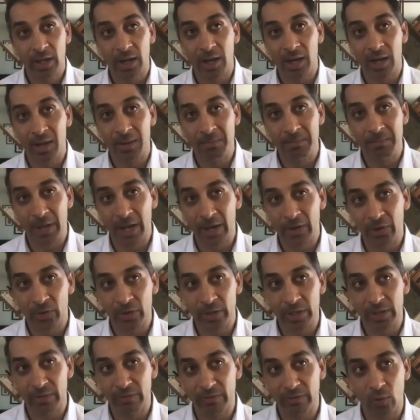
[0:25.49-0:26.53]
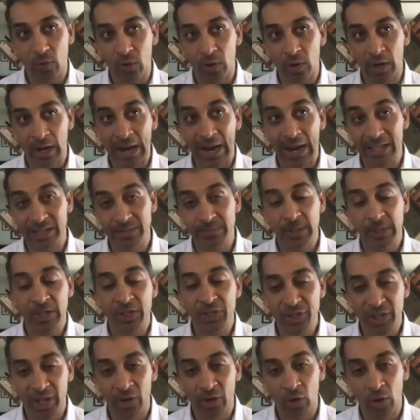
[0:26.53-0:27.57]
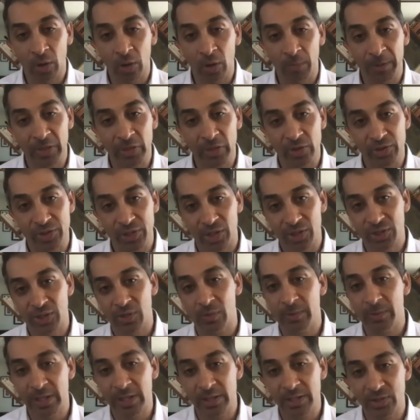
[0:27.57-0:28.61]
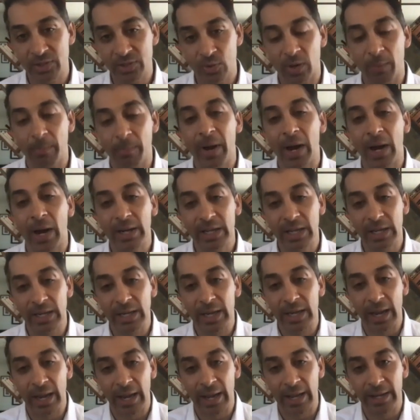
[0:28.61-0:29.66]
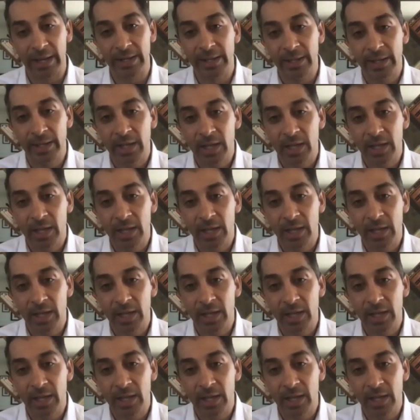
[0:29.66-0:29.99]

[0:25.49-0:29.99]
um, not only for asthma in general, but there's also been this sort of pocket guide